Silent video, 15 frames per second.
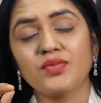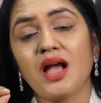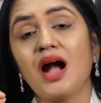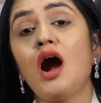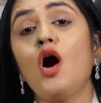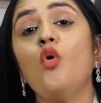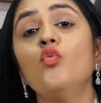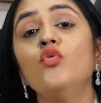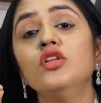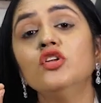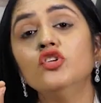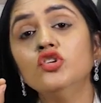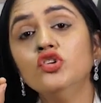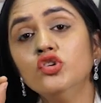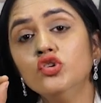How will
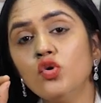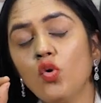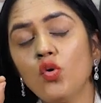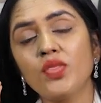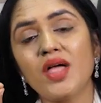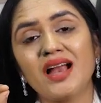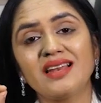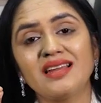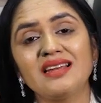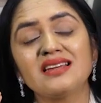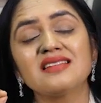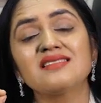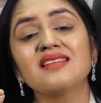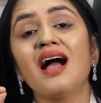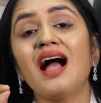you know that
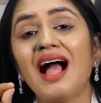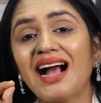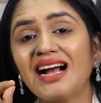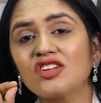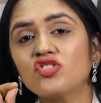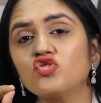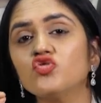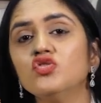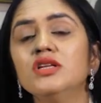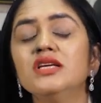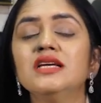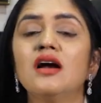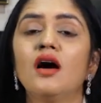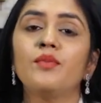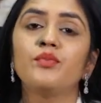it is
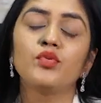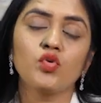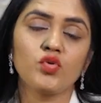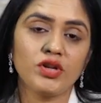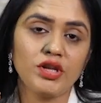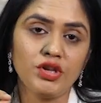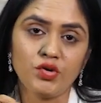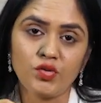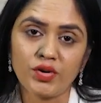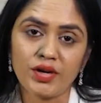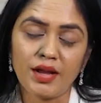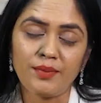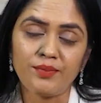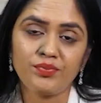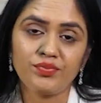actually a
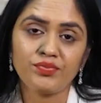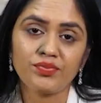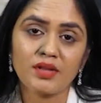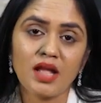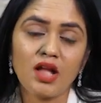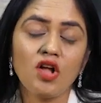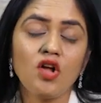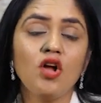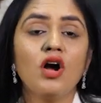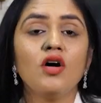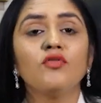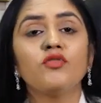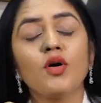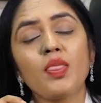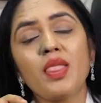proteinuria?
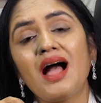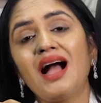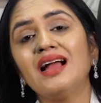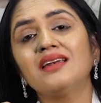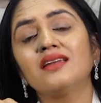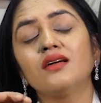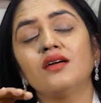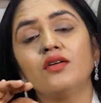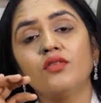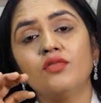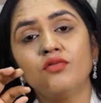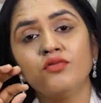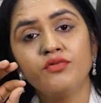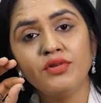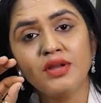For that,
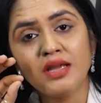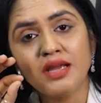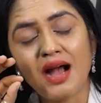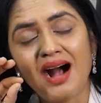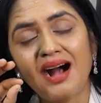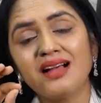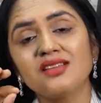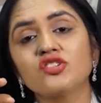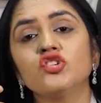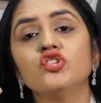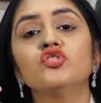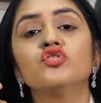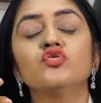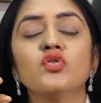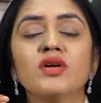we ask
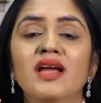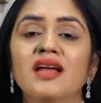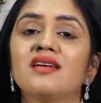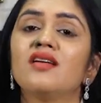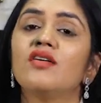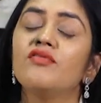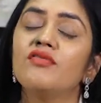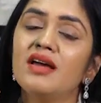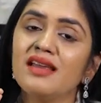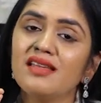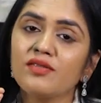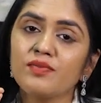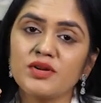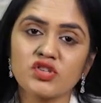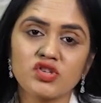you to get a very
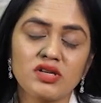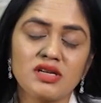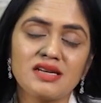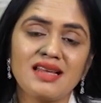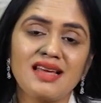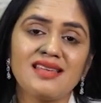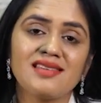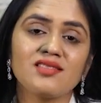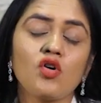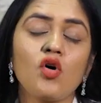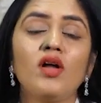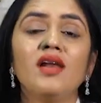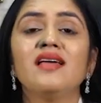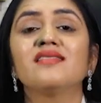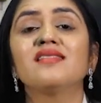special test
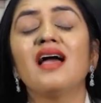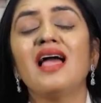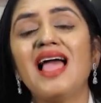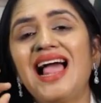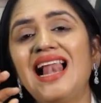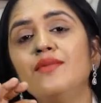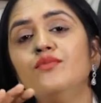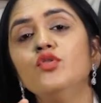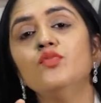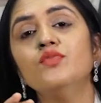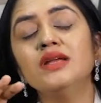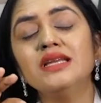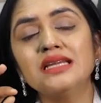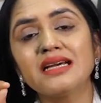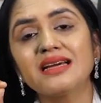called as an
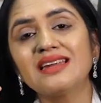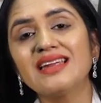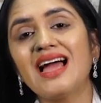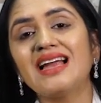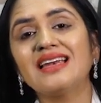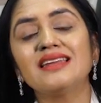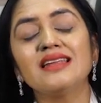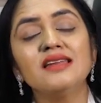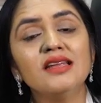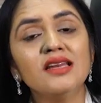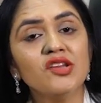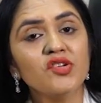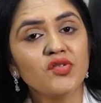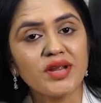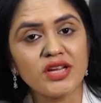albumin
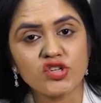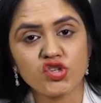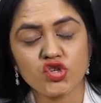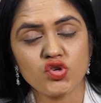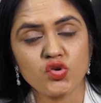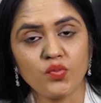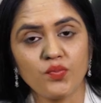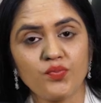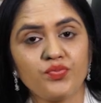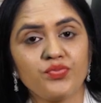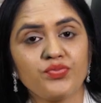creatinine ratio.